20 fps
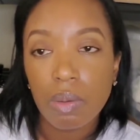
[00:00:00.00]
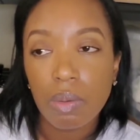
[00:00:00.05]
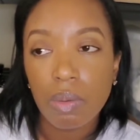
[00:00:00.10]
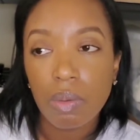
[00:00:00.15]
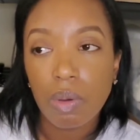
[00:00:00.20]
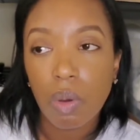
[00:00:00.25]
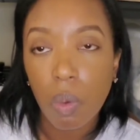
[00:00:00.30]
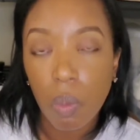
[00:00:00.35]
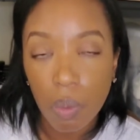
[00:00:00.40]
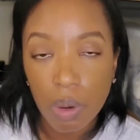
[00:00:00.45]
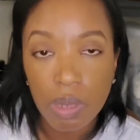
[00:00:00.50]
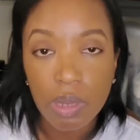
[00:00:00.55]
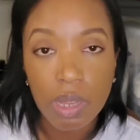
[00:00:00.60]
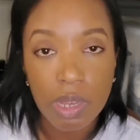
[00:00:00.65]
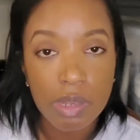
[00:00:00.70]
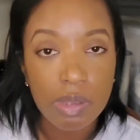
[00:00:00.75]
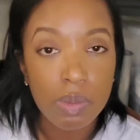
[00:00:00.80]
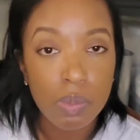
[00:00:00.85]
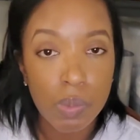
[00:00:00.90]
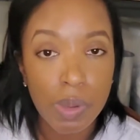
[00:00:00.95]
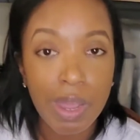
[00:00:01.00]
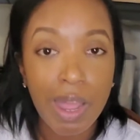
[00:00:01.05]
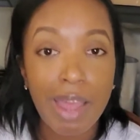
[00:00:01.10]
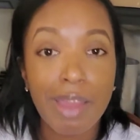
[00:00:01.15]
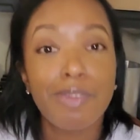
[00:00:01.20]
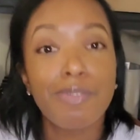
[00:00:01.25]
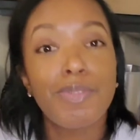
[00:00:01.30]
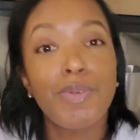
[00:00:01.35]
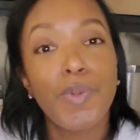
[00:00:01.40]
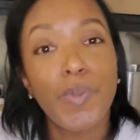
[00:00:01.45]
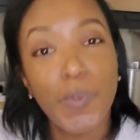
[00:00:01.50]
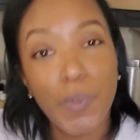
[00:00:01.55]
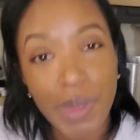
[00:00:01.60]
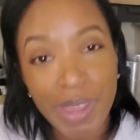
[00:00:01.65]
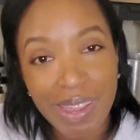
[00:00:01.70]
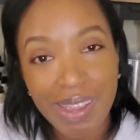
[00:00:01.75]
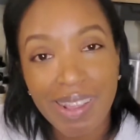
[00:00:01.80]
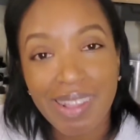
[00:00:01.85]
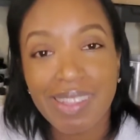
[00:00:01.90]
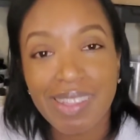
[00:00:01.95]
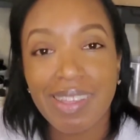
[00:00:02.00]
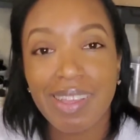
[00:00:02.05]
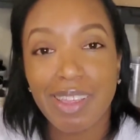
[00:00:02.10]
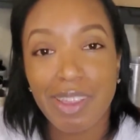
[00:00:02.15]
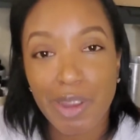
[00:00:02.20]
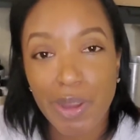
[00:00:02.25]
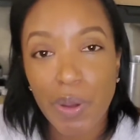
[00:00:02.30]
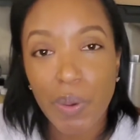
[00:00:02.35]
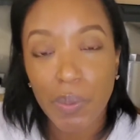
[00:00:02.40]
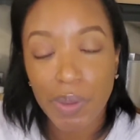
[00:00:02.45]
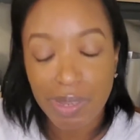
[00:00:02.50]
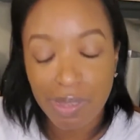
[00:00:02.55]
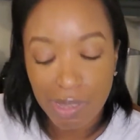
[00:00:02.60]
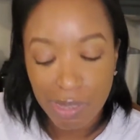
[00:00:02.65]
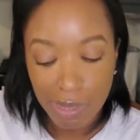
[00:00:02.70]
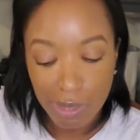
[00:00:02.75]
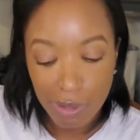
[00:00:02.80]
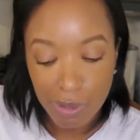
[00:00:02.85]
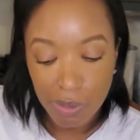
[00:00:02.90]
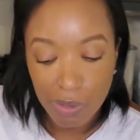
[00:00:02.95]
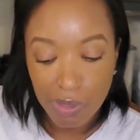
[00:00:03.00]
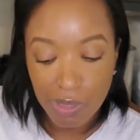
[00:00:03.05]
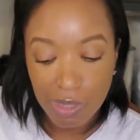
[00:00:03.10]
correlate to what kind of wick you're going to use.